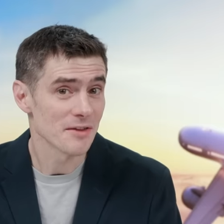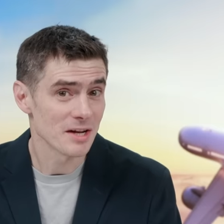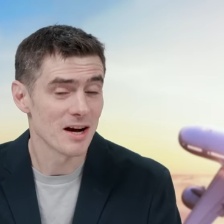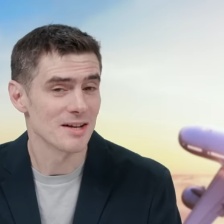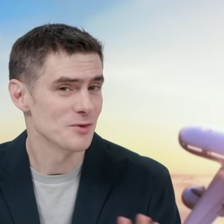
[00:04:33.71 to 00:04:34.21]
other
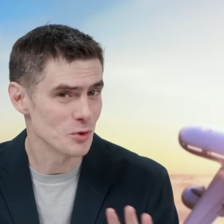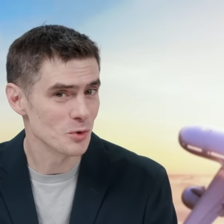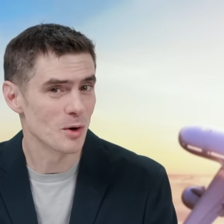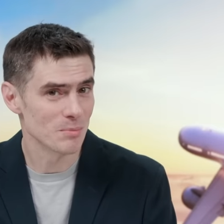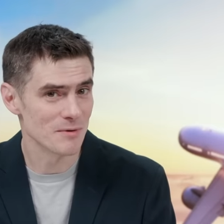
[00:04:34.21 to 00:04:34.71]
cards
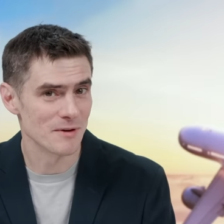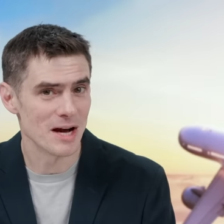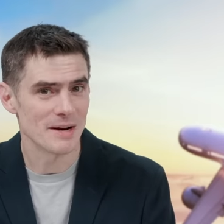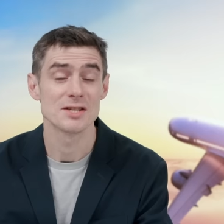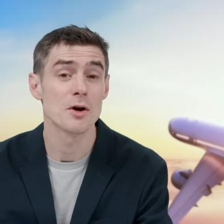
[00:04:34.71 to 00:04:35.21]
do not
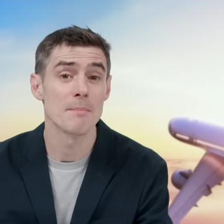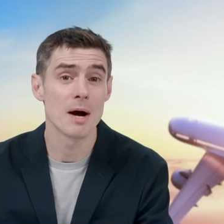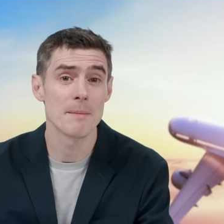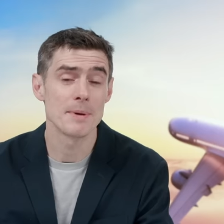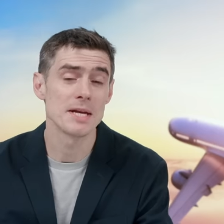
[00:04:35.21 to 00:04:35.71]
provide. So in
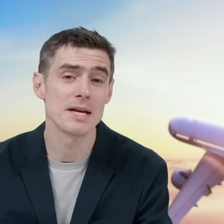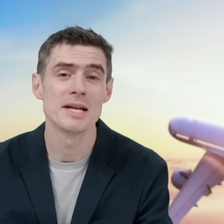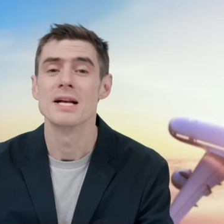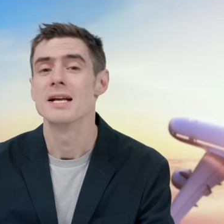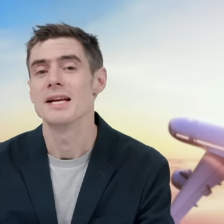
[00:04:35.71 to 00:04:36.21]
my
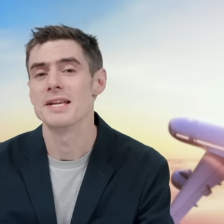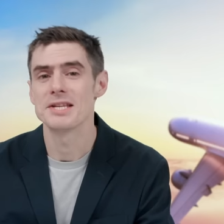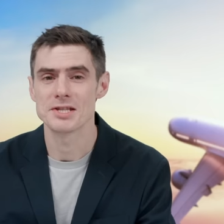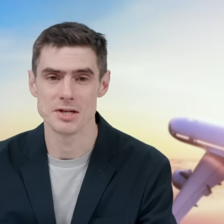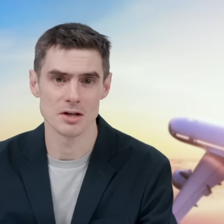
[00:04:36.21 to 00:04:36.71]
opinion, it
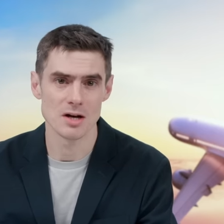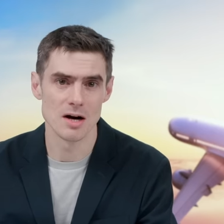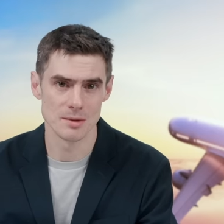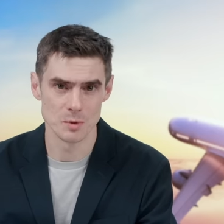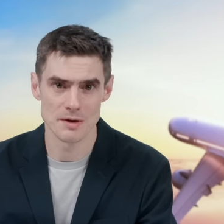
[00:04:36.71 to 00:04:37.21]
is still a
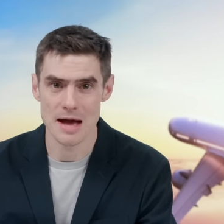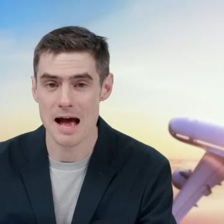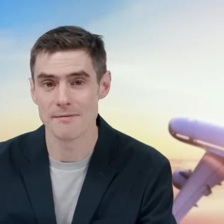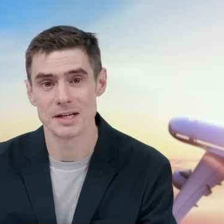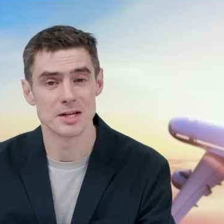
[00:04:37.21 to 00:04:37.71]
card worth
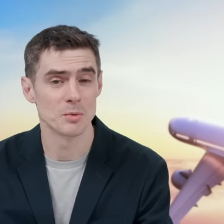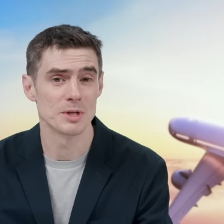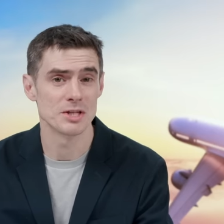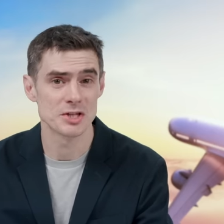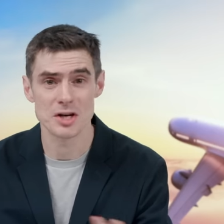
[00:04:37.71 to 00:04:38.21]
having. I don't
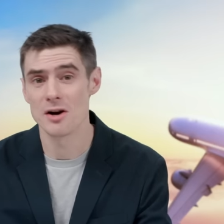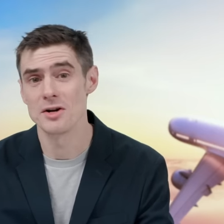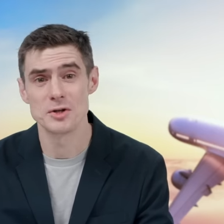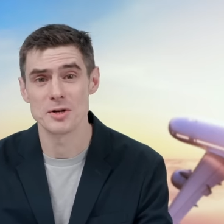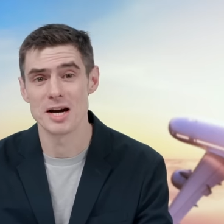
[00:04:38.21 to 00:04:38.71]
want to
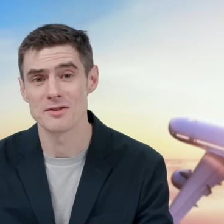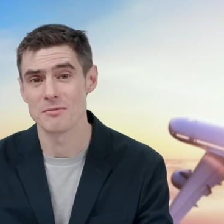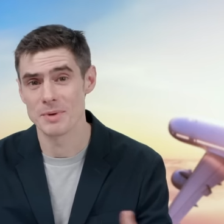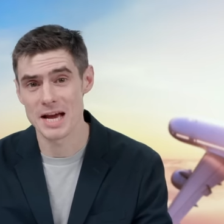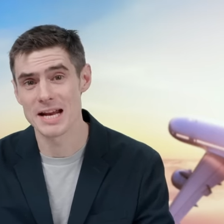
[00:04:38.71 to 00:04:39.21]
discourage you guys
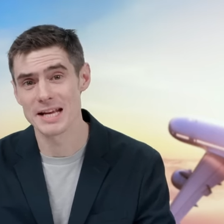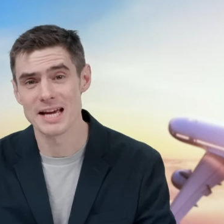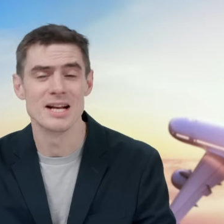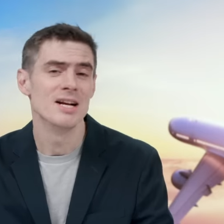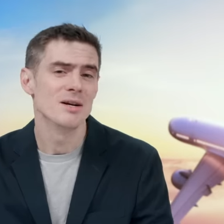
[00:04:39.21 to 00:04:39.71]
from getting
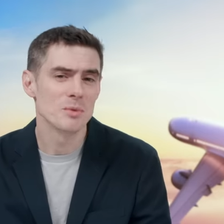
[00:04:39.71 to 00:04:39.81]
it.